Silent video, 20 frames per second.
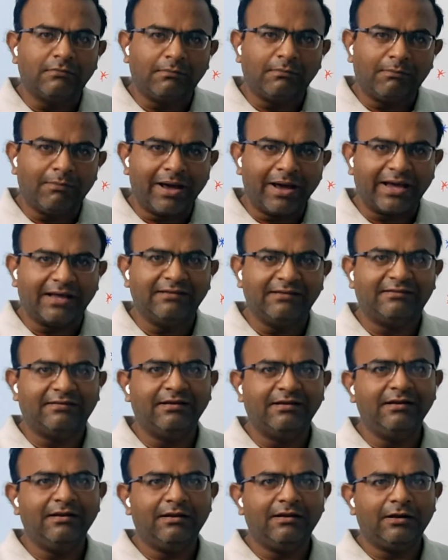
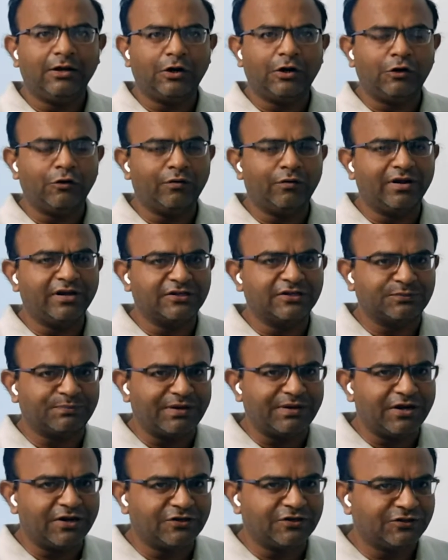Michelson during his
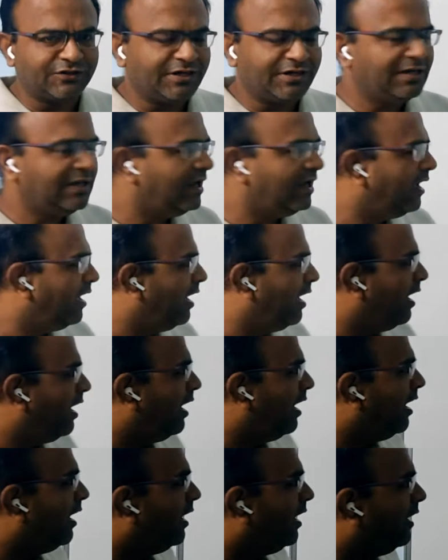PhD,
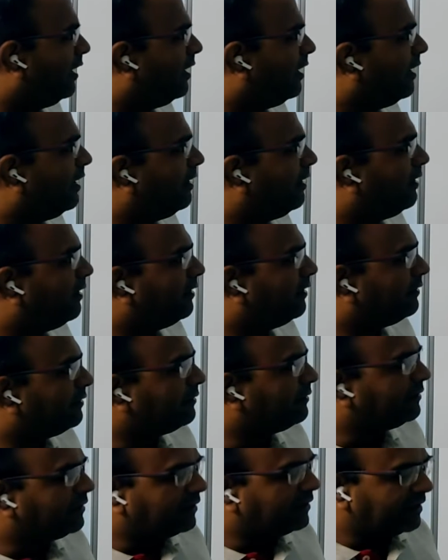and
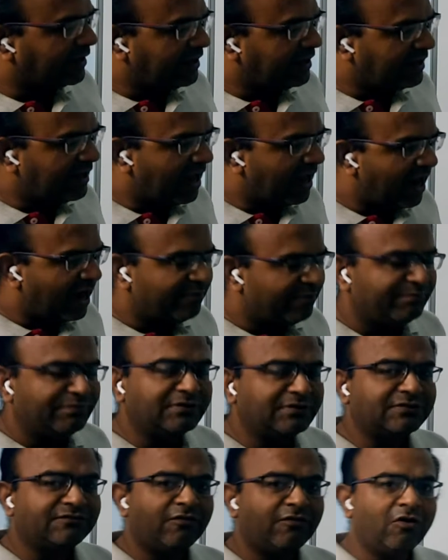he had
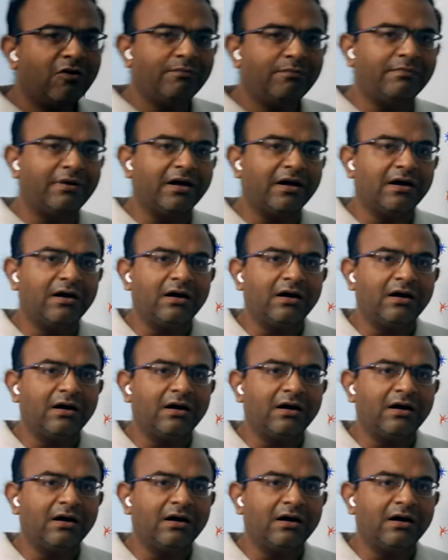performed